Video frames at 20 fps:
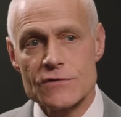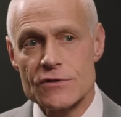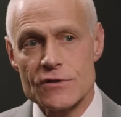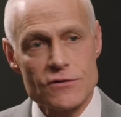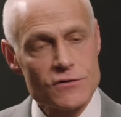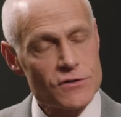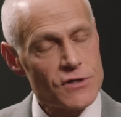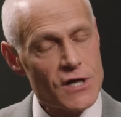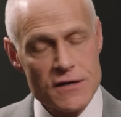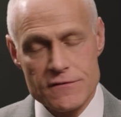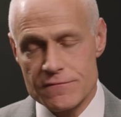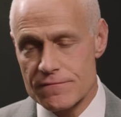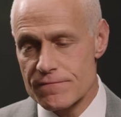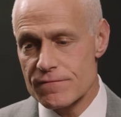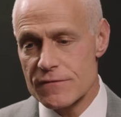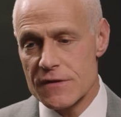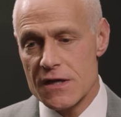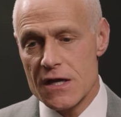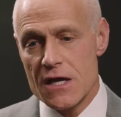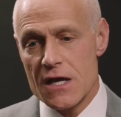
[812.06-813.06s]
them. None.
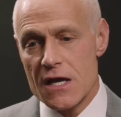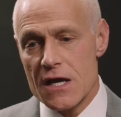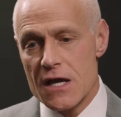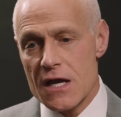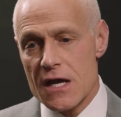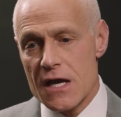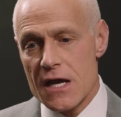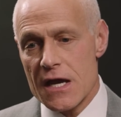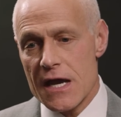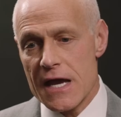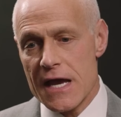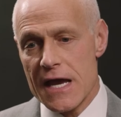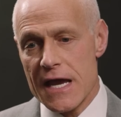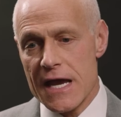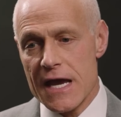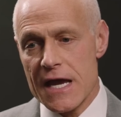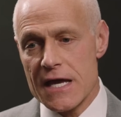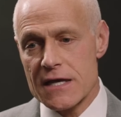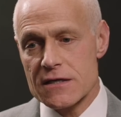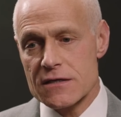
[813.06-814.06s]

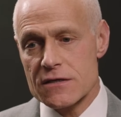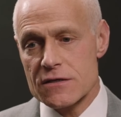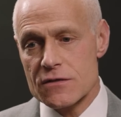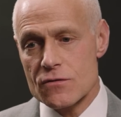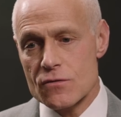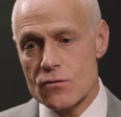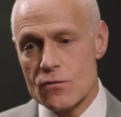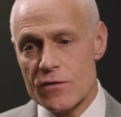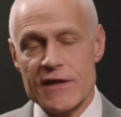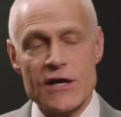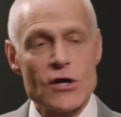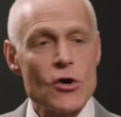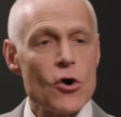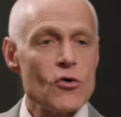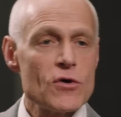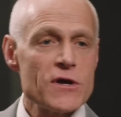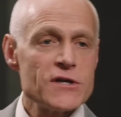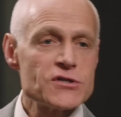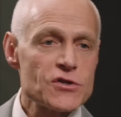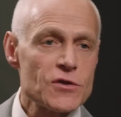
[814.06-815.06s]
And when they
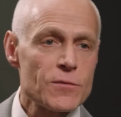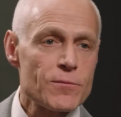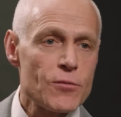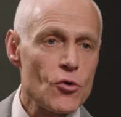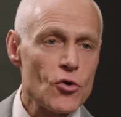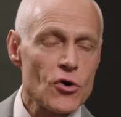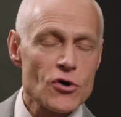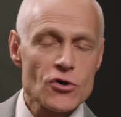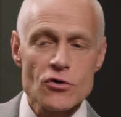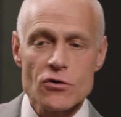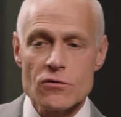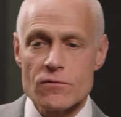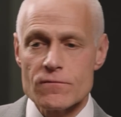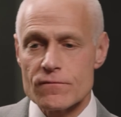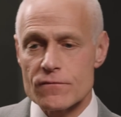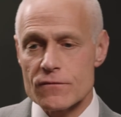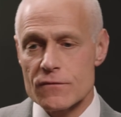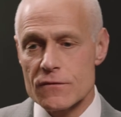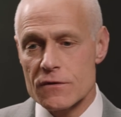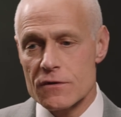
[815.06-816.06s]
go into the portal,
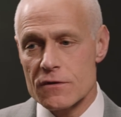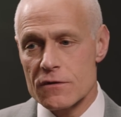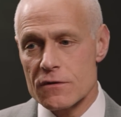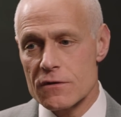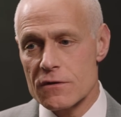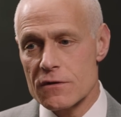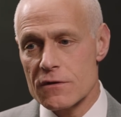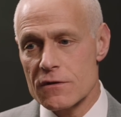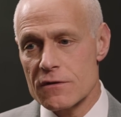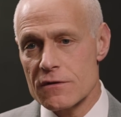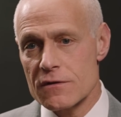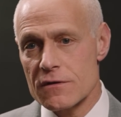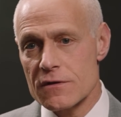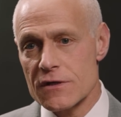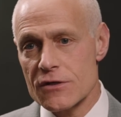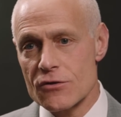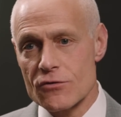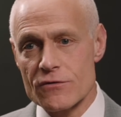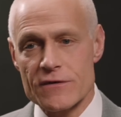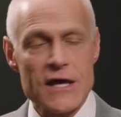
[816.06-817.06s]

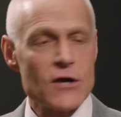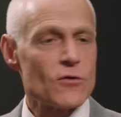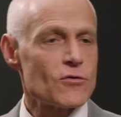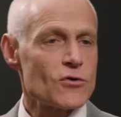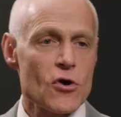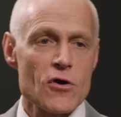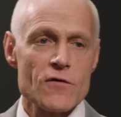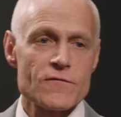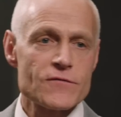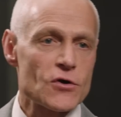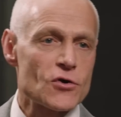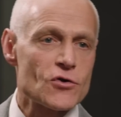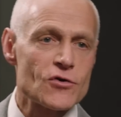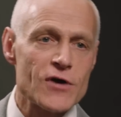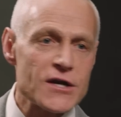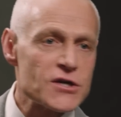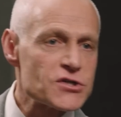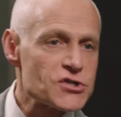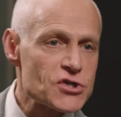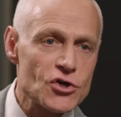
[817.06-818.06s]
you know, they don't know if their
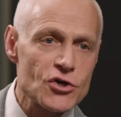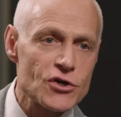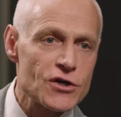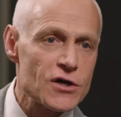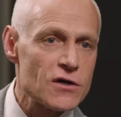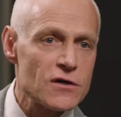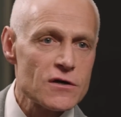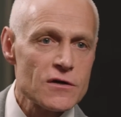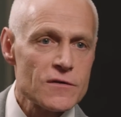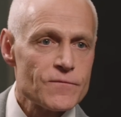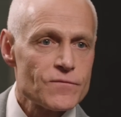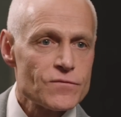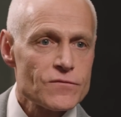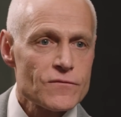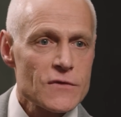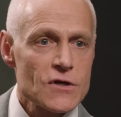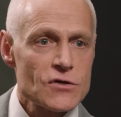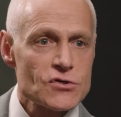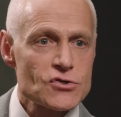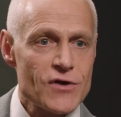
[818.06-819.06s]
credits are going to
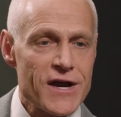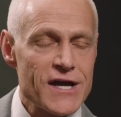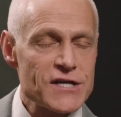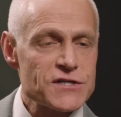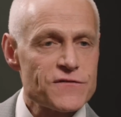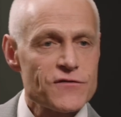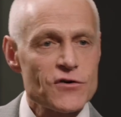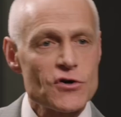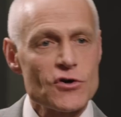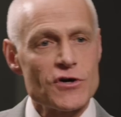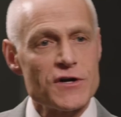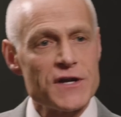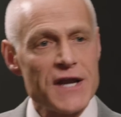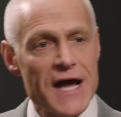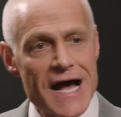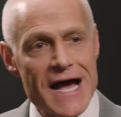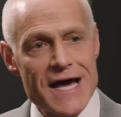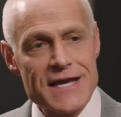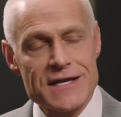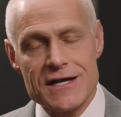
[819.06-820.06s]
transfer or
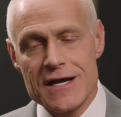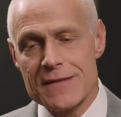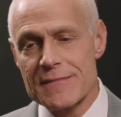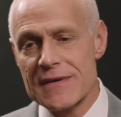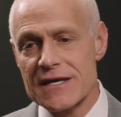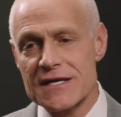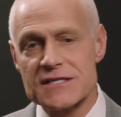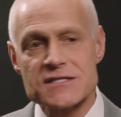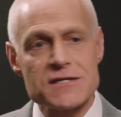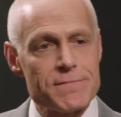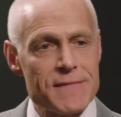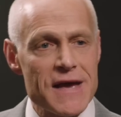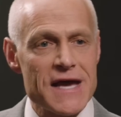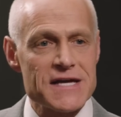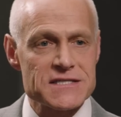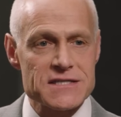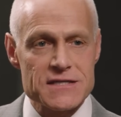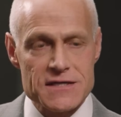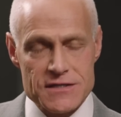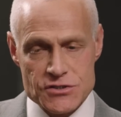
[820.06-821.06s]
not. I mean, it's a
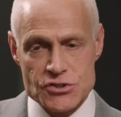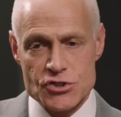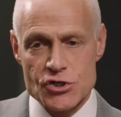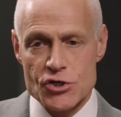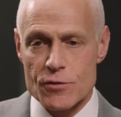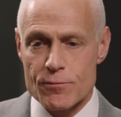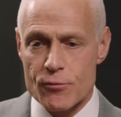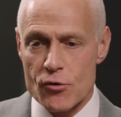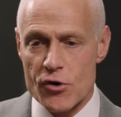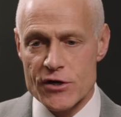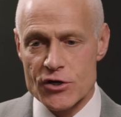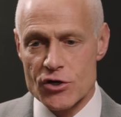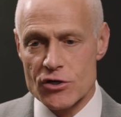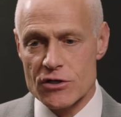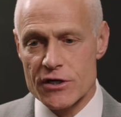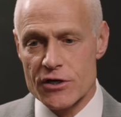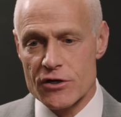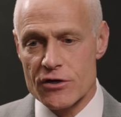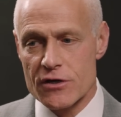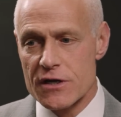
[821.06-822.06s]
mess. To your point
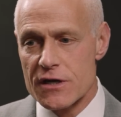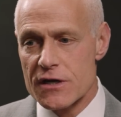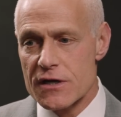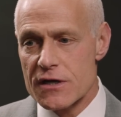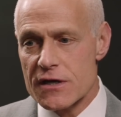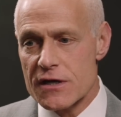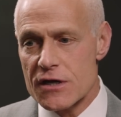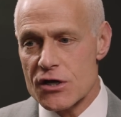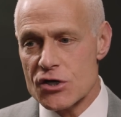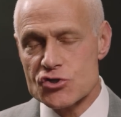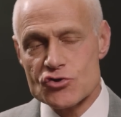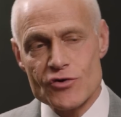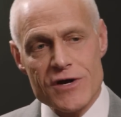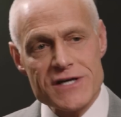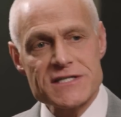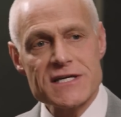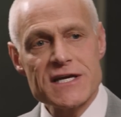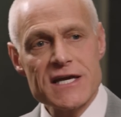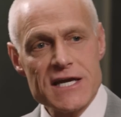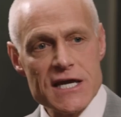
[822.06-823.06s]
earlier,
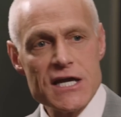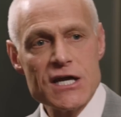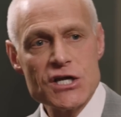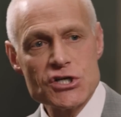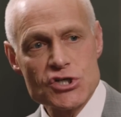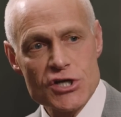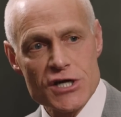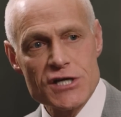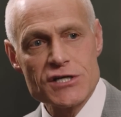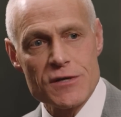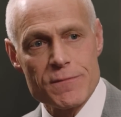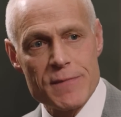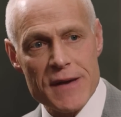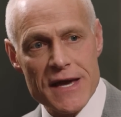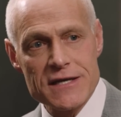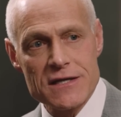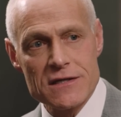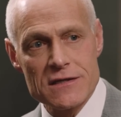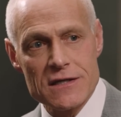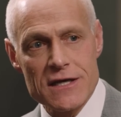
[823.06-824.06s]
addressing each
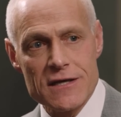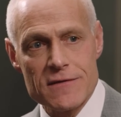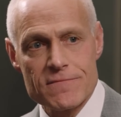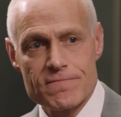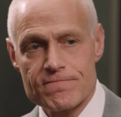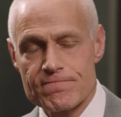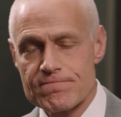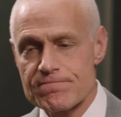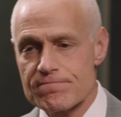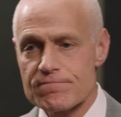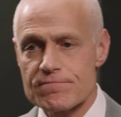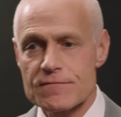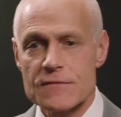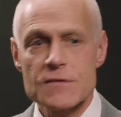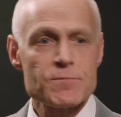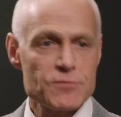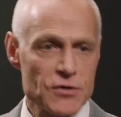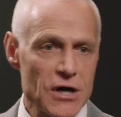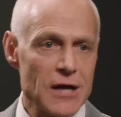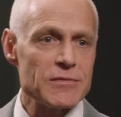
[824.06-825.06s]
independently
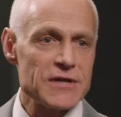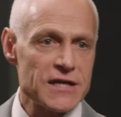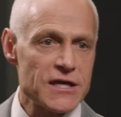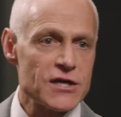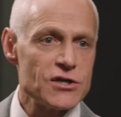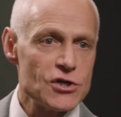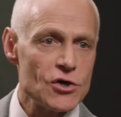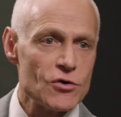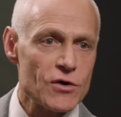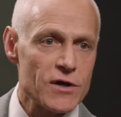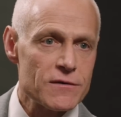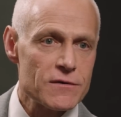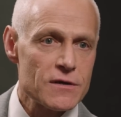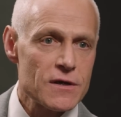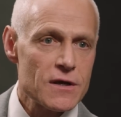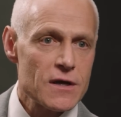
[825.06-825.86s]
probably can do it,